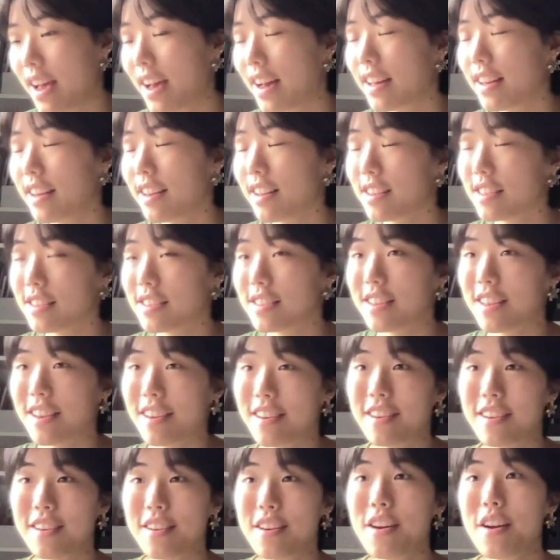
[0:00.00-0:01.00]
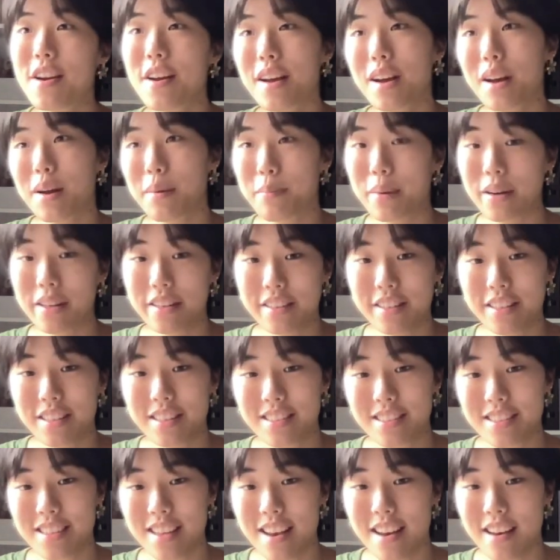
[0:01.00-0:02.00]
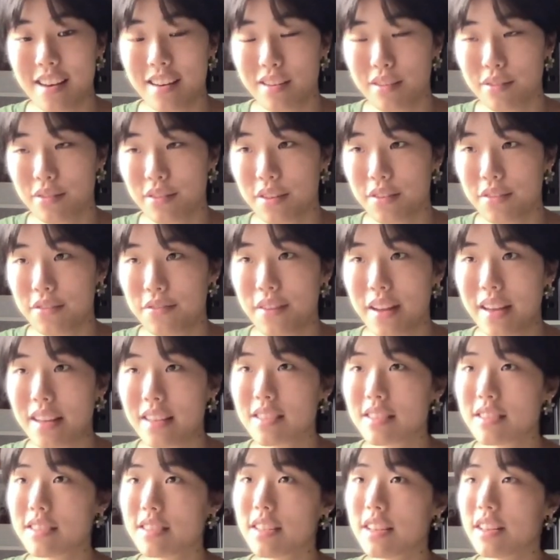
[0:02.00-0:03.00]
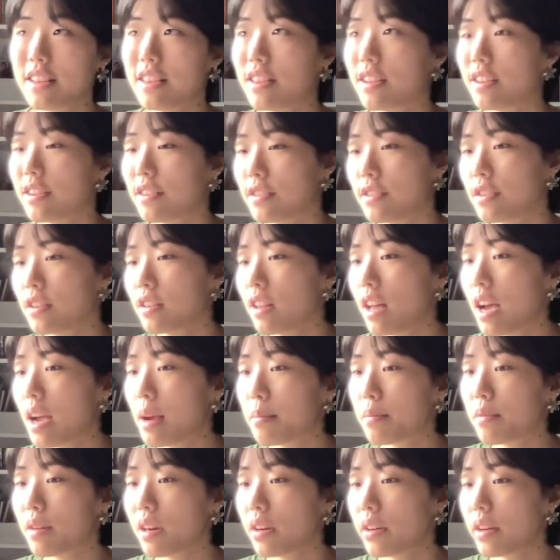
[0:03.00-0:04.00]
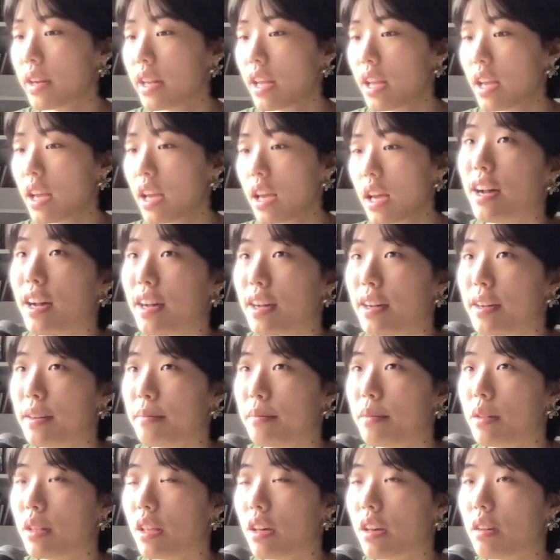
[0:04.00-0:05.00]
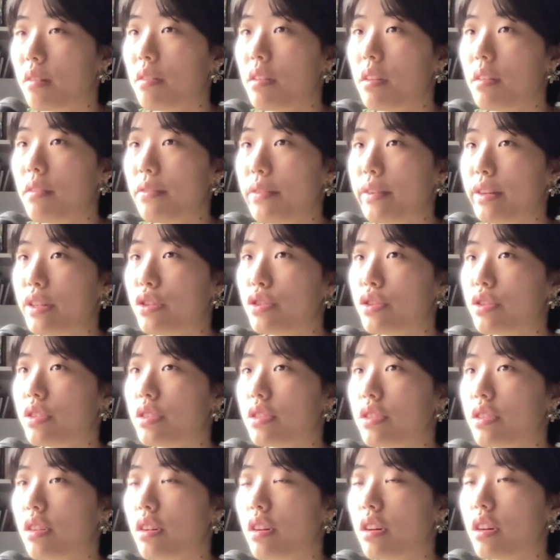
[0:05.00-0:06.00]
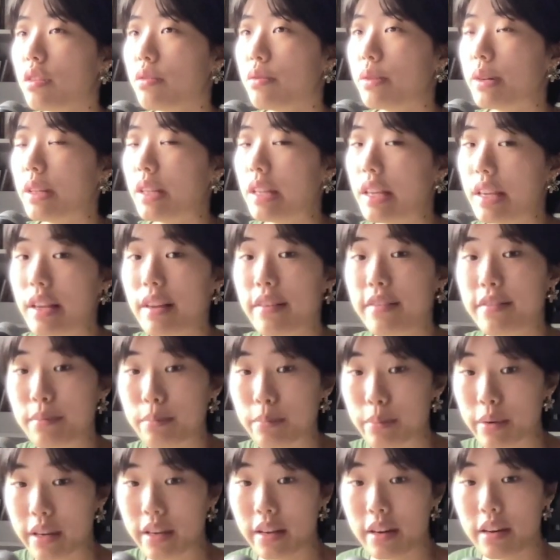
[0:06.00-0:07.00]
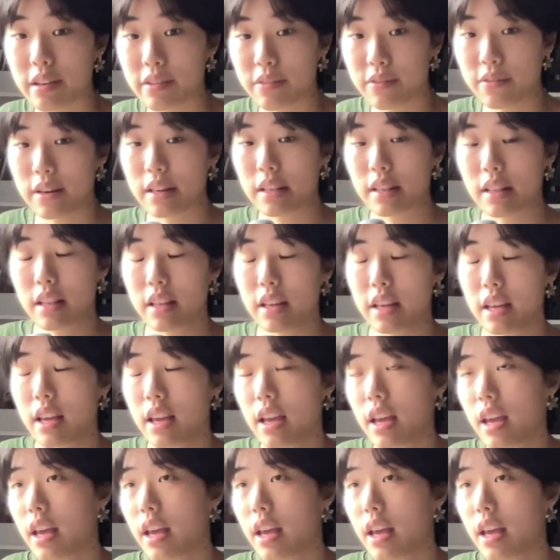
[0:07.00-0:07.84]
add is their abundance of effects in their library. A lot of their features are really beginner friendly,